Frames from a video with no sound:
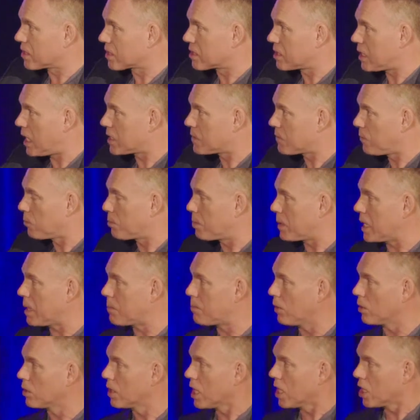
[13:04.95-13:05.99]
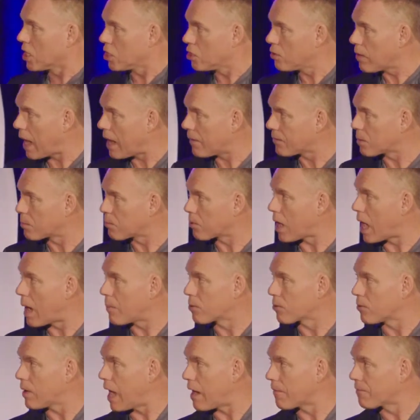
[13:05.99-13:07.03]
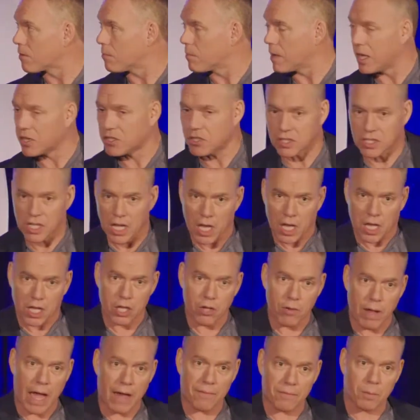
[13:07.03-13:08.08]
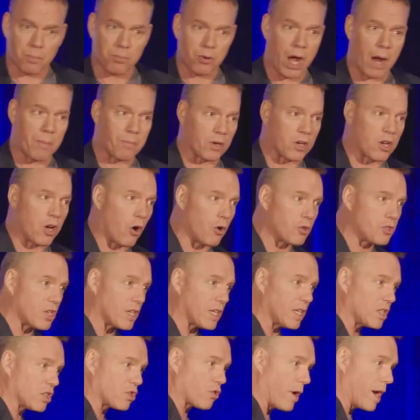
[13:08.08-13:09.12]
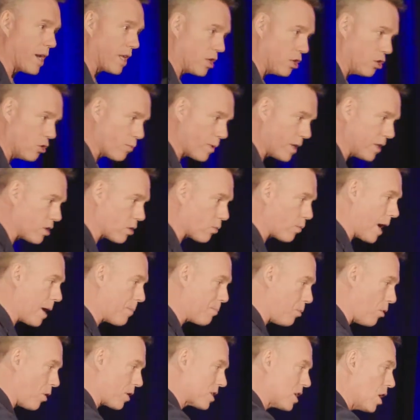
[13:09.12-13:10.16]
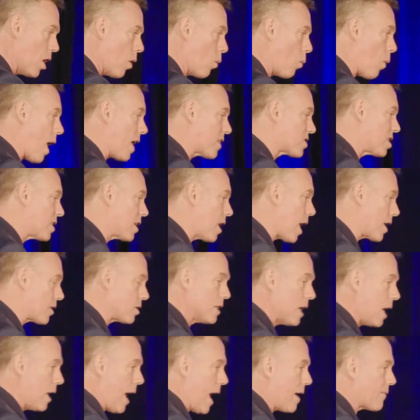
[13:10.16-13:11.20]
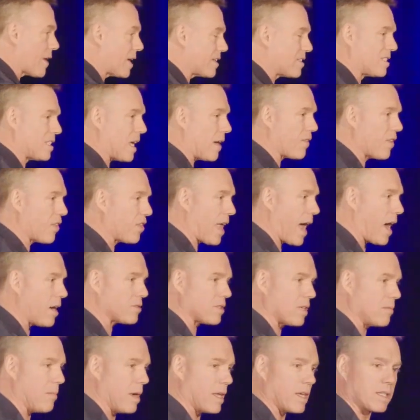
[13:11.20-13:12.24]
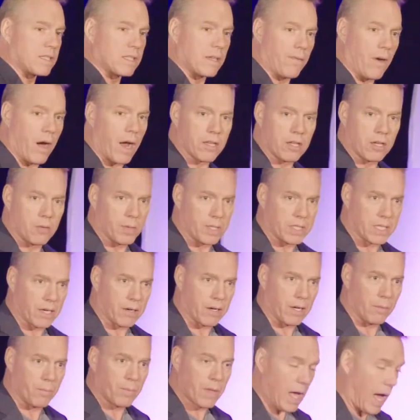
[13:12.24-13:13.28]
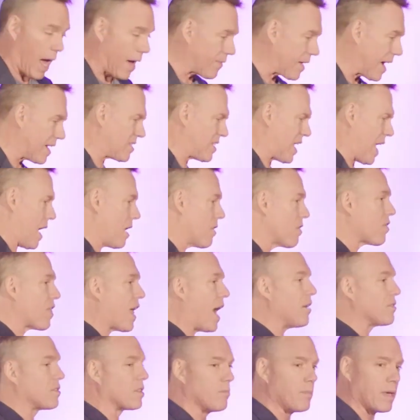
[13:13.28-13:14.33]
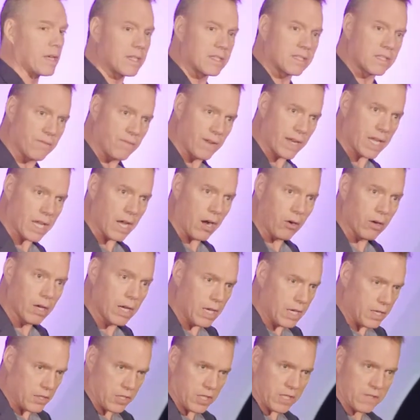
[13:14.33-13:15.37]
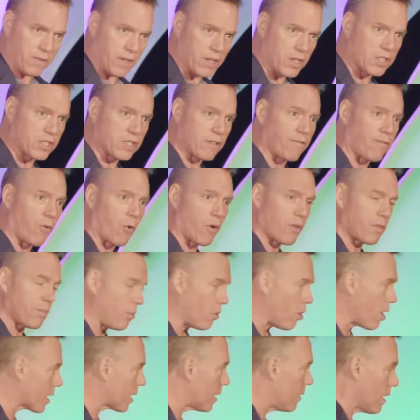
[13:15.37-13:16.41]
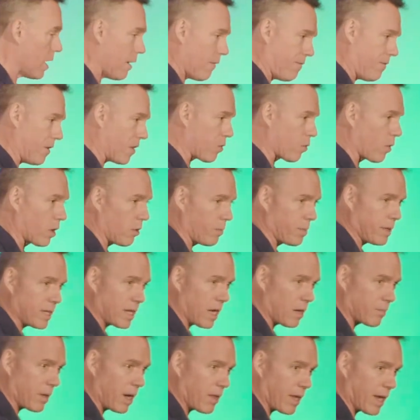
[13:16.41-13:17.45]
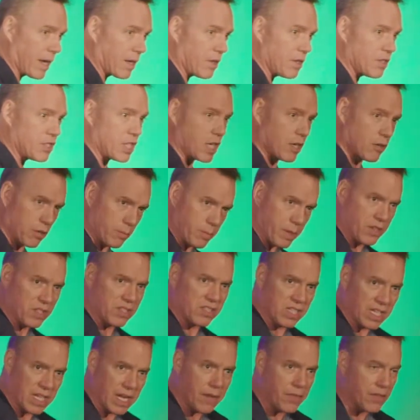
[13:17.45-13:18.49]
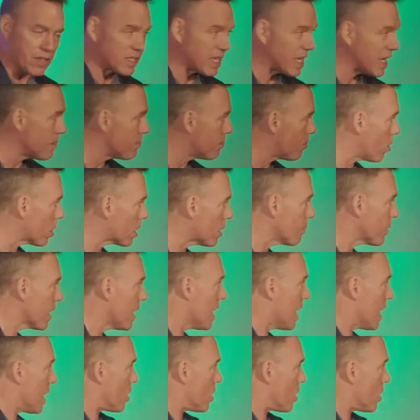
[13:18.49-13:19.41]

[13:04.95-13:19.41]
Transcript: successful people. You have the proper affirmations. You have the proper coaching and training. You read the right books, watch the audio. I've got 7,000 minutes of audio material. I've got 10,000 minutes of video. Just finished the fourth book. Fifth one will be done by the end of this year. It'll be the CA, the team book.